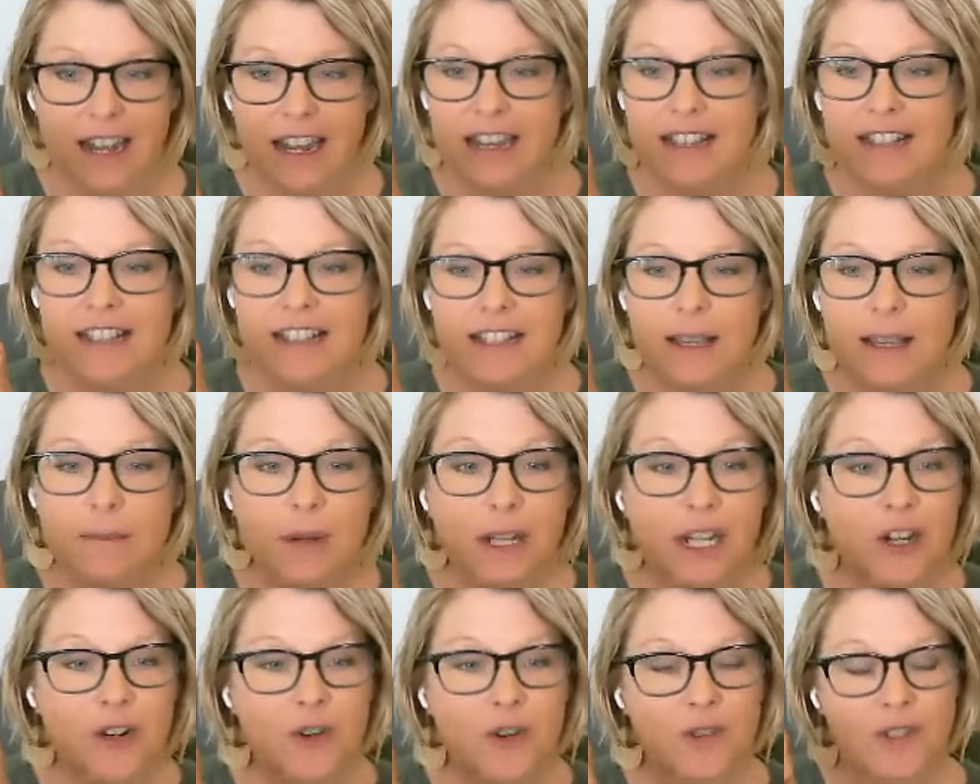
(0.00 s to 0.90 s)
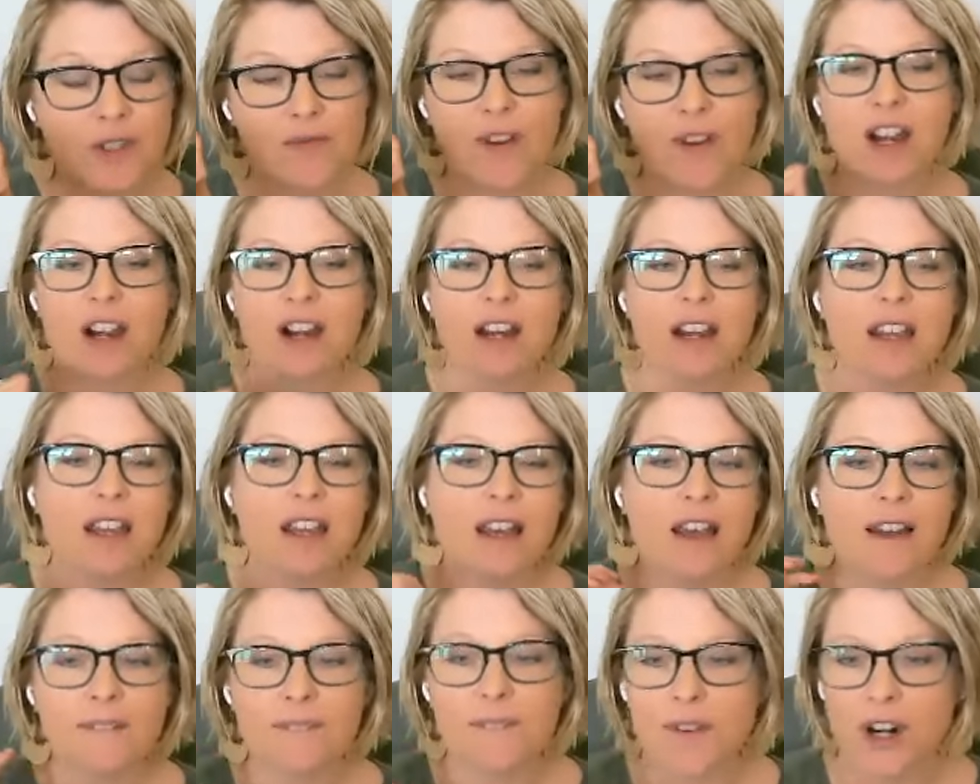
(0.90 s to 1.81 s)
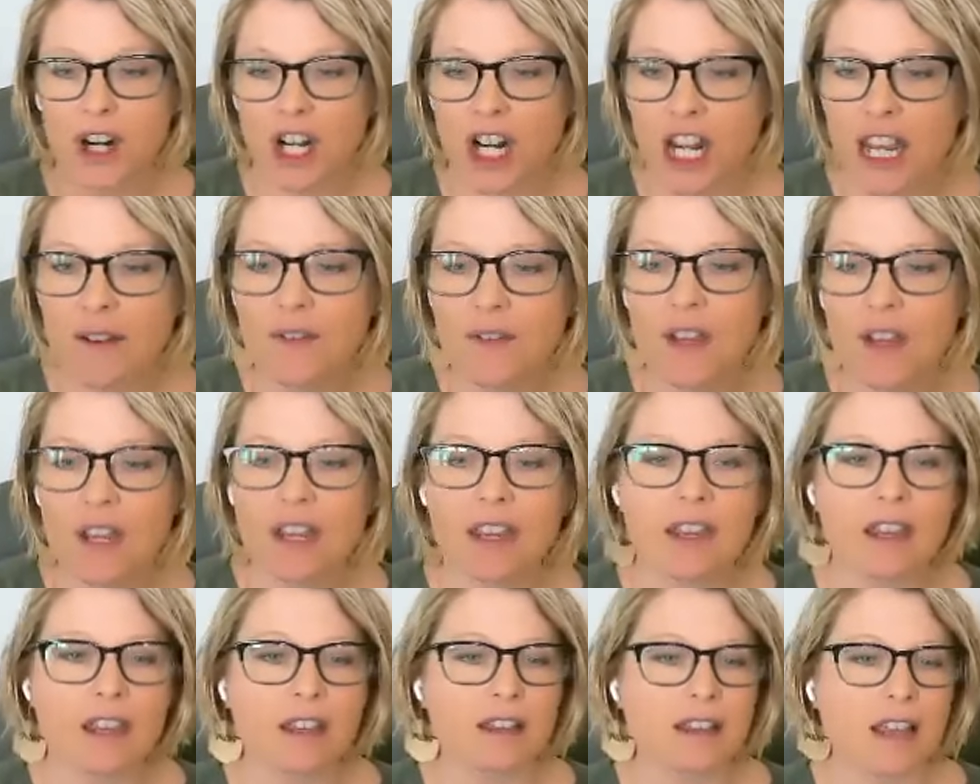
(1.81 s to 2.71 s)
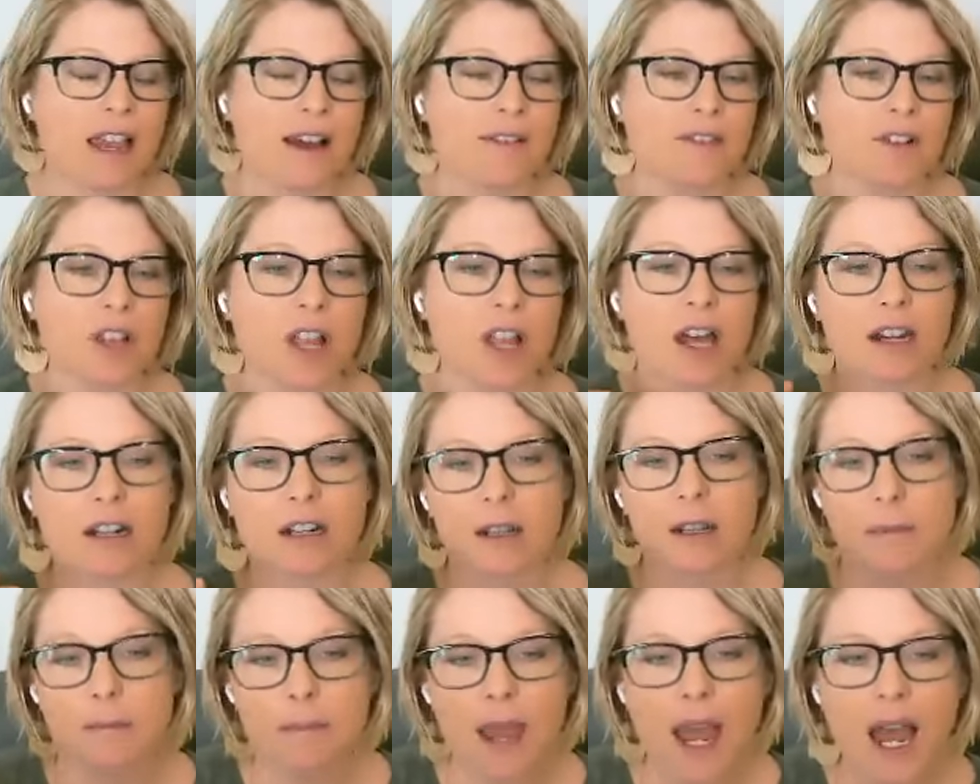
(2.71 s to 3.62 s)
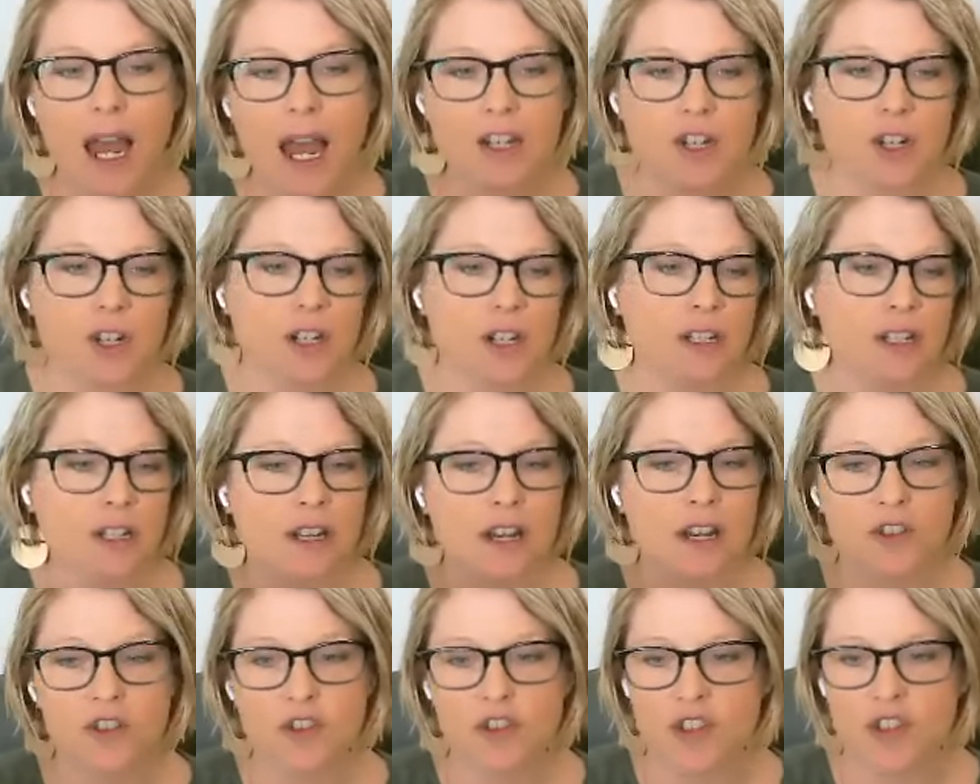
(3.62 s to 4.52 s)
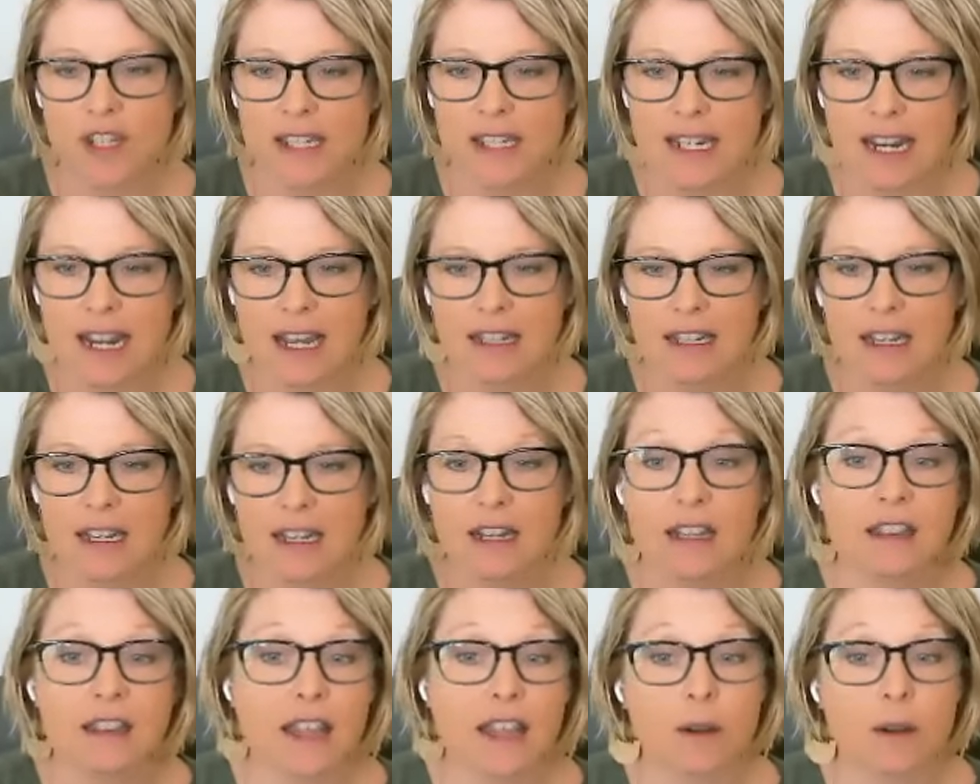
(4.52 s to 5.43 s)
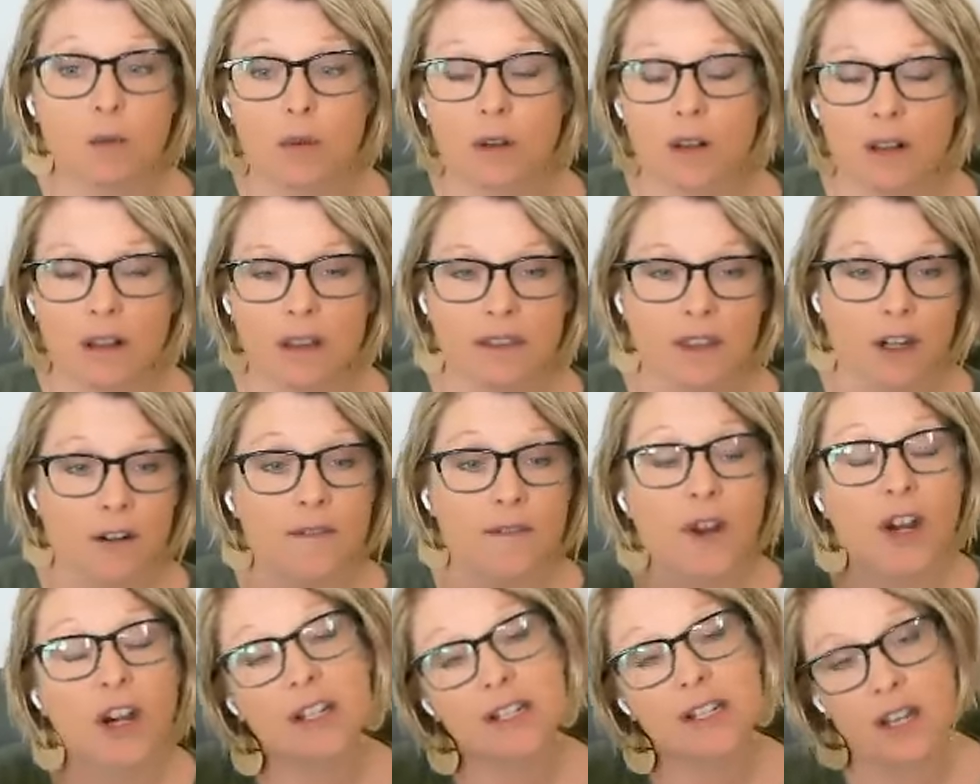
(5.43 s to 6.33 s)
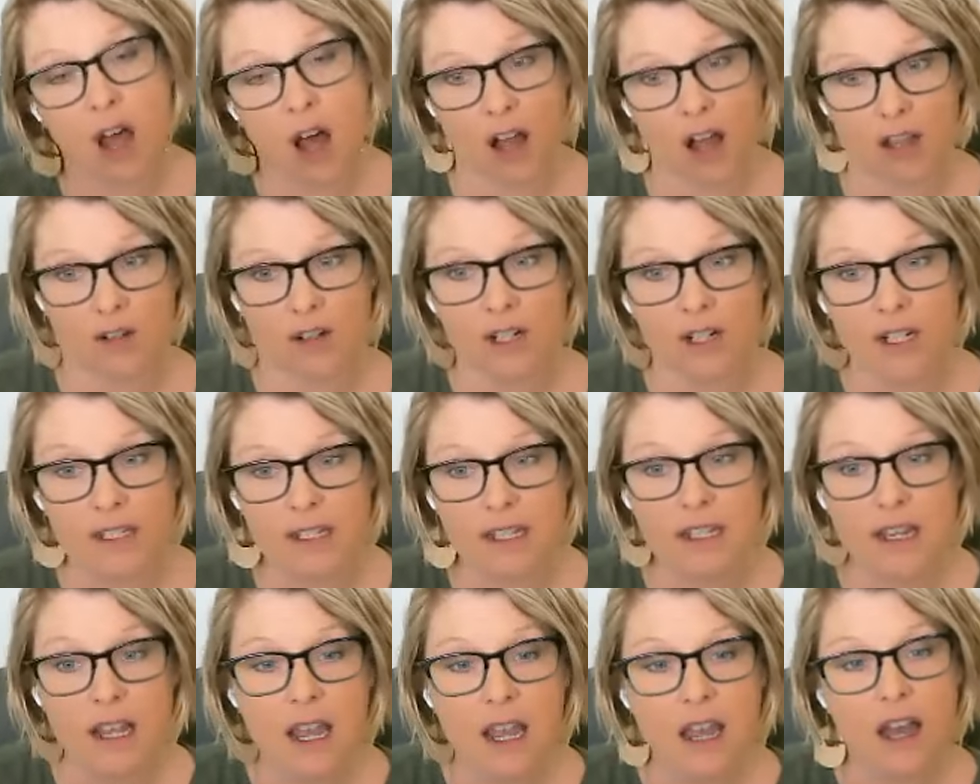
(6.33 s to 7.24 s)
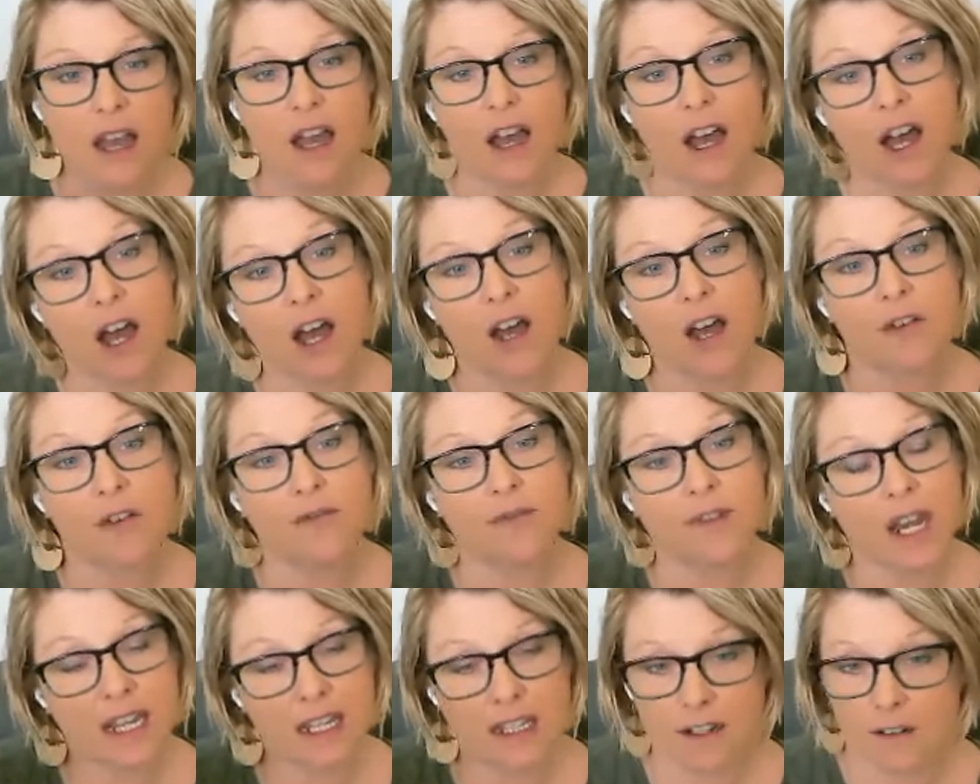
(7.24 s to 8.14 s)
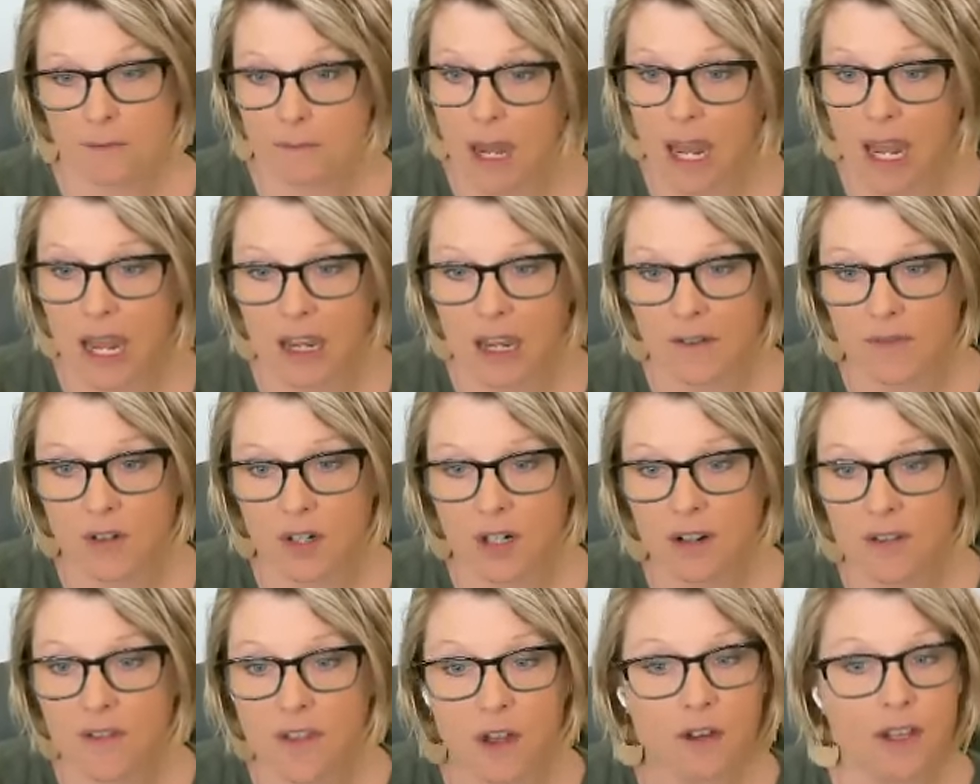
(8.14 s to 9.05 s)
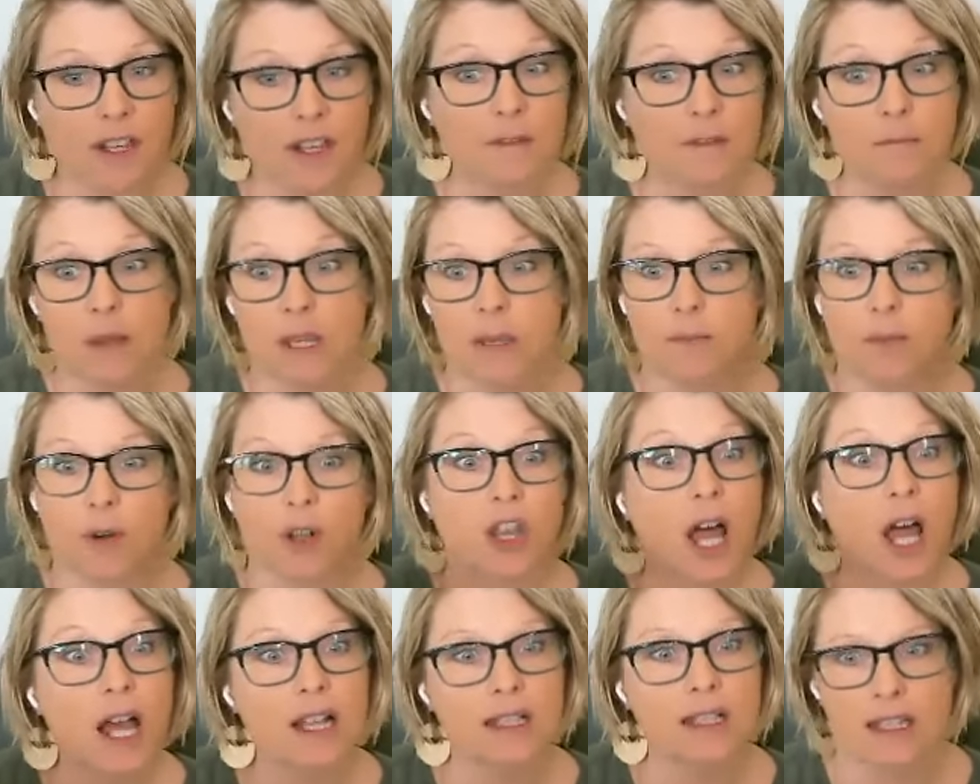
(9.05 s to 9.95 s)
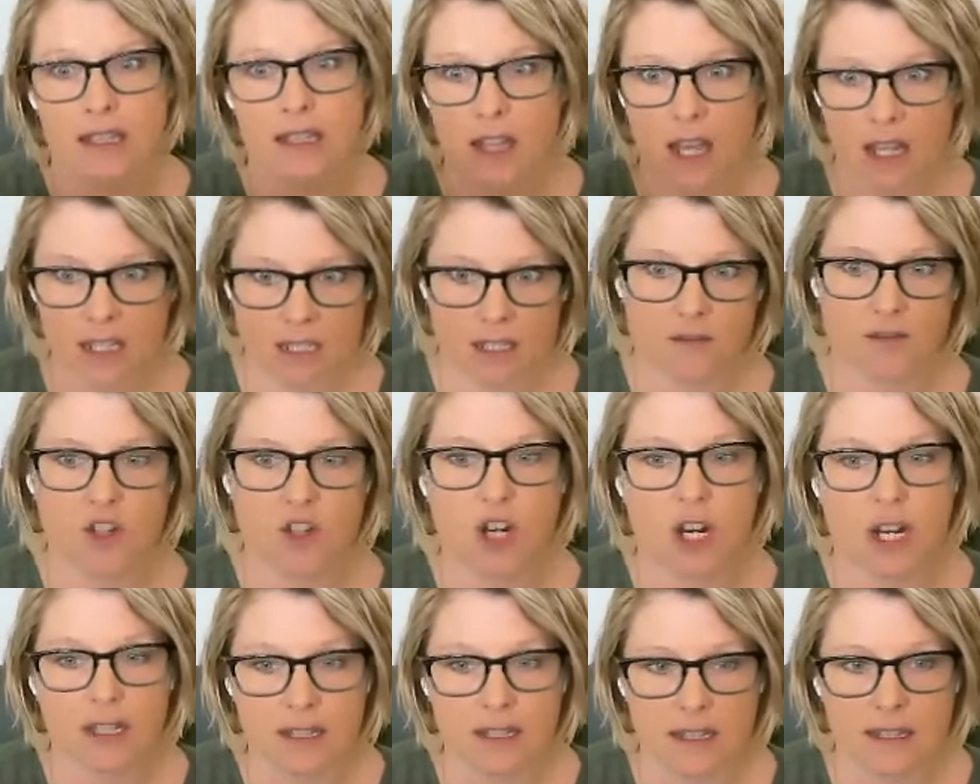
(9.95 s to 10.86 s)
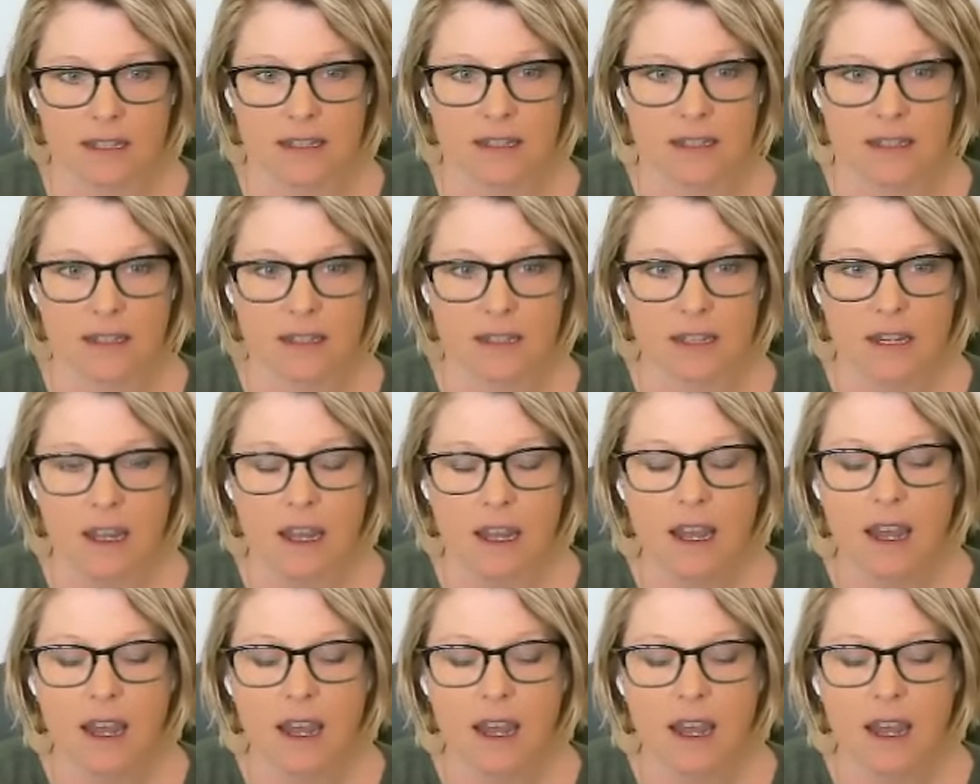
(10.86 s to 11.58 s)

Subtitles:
It's somebody who's very forgiving. They have a lot of compassion and understanding. They're very tolerant of negative behavior. They'll give people lots and lots of chances.